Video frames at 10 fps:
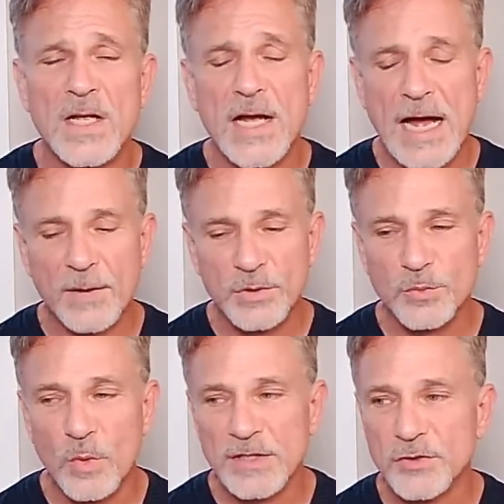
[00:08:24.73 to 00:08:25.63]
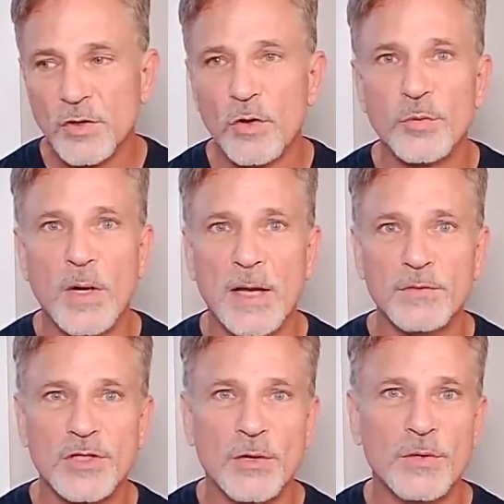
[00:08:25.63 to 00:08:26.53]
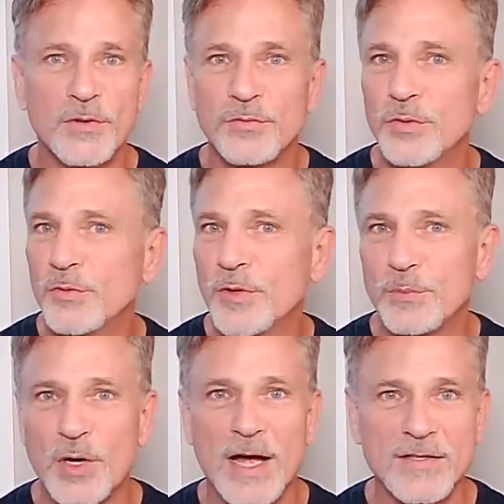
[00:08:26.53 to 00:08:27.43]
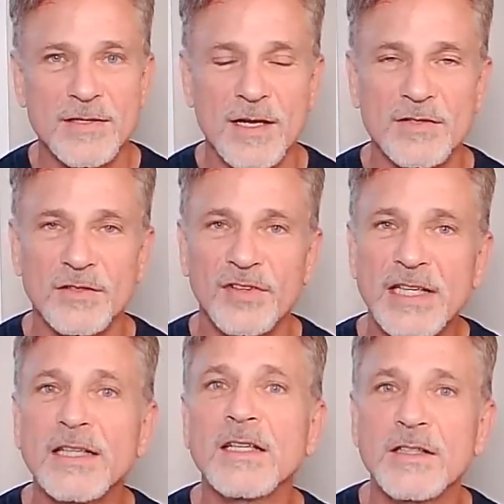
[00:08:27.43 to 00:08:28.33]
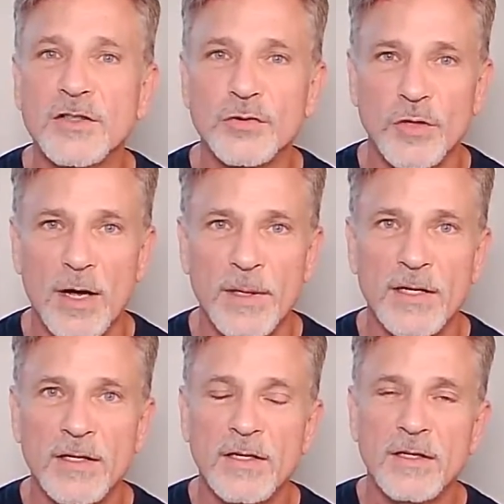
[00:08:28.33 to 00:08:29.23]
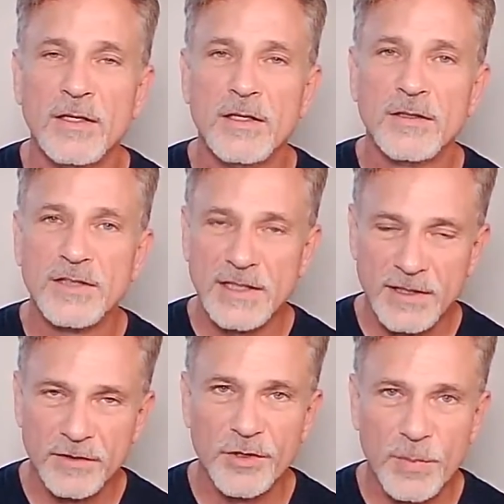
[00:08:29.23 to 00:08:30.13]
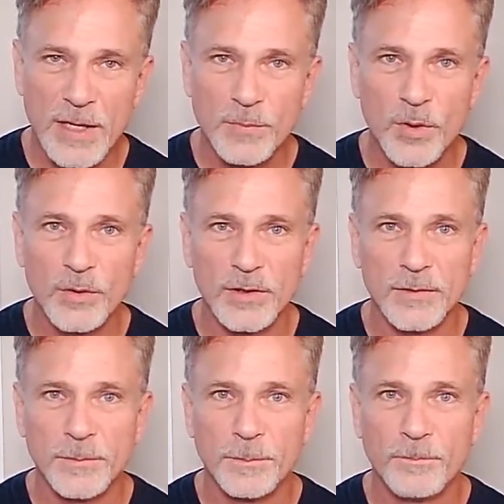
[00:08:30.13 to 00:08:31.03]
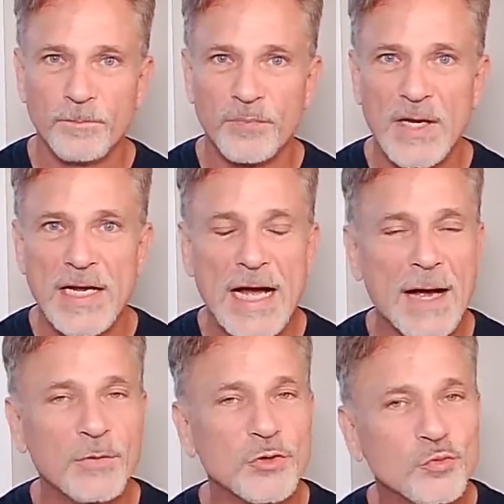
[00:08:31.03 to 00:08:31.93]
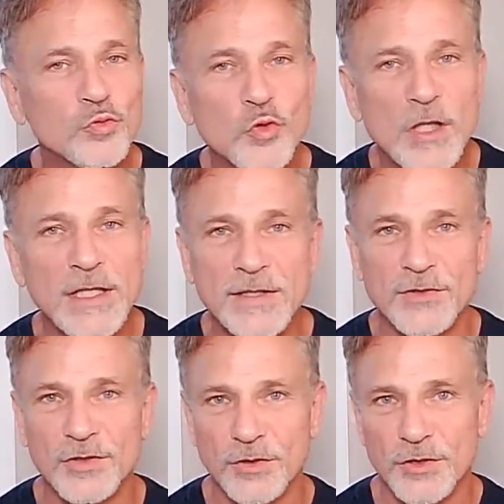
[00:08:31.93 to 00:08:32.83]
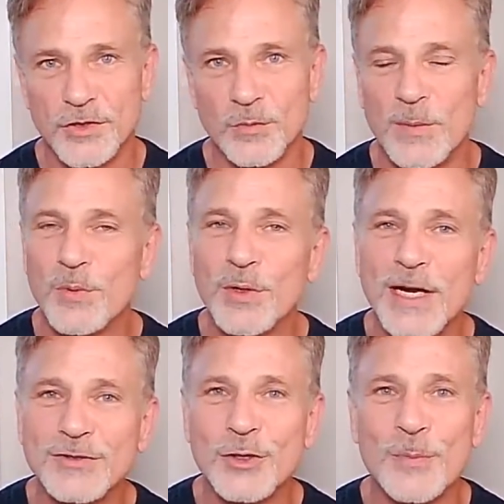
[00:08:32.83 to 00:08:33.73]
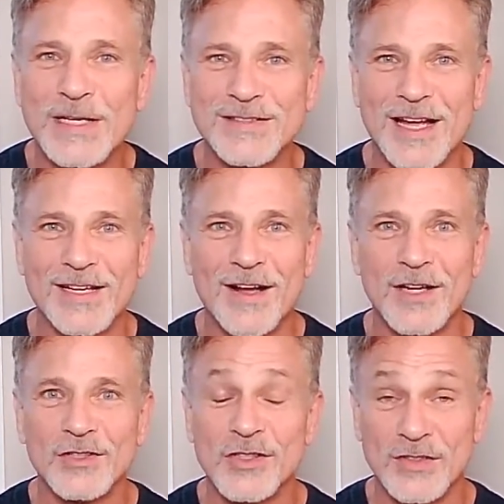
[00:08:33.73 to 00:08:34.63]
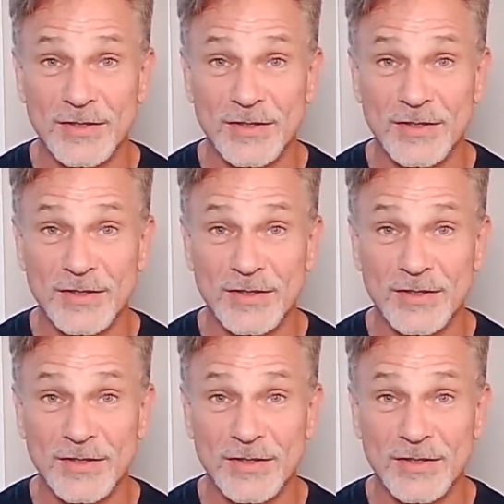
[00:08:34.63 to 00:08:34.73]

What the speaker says: I was once told while I was going through the process of healing the trauma to heal the bipolar, I was really discouraged at one point, and I told my psychologist,